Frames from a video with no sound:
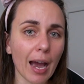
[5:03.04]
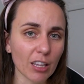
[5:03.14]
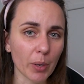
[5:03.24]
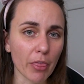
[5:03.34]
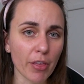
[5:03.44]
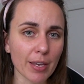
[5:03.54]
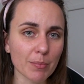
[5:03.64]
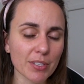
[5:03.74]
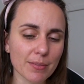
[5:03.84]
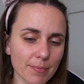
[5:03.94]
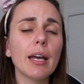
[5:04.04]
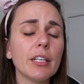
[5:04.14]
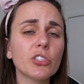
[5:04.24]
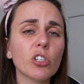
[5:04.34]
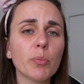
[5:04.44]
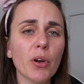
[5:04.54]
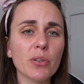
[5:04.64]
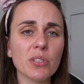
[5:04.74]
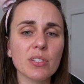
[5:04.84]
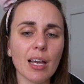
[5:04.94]
Halloween themes. Additional
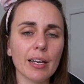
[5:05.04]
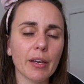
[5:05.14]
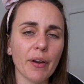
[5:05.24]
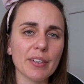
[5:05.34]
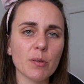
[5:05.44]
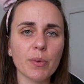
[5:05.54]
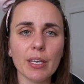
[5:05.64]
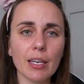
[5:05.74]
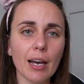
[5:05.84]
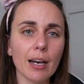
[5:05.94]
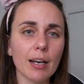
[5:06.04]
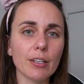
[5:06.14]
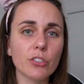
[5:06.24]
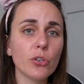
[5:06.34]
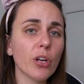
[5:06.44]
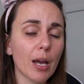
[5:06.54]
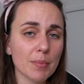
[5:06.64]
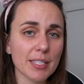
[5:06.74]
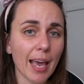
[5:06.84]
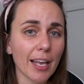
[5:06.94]
bonuses are going to be uh, two
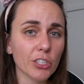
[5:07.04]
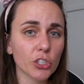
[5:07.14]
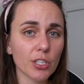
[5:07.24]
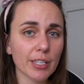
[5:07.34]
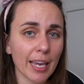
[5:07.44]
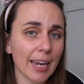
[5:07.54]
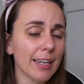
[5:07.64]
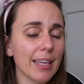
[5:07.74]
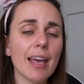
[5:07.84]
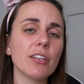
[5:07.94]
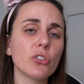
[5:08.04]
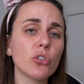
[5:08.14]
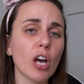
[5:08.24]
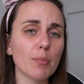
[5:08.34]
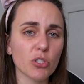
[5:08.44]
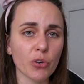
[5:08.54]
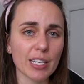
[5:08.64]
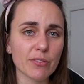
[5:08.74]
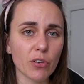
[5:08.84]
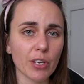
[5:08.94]
times catch candy and two times
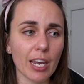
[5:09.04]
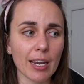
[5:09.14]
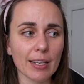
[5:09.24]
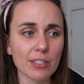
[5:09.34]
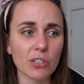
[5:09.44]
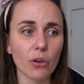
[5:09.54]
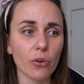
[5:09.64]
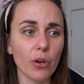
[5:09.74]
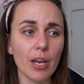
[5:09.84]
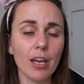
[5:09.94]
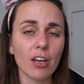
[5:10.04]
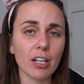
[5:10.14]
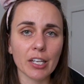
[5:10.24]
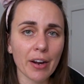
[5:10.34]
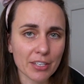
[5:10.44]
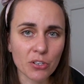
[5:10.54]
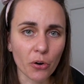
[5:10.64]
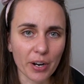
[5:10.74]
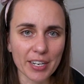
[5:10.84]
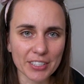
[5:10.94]
transfer candy. So clear out your
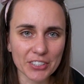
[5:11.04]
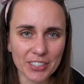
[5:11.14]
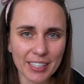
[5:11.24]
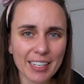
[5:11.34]
storage,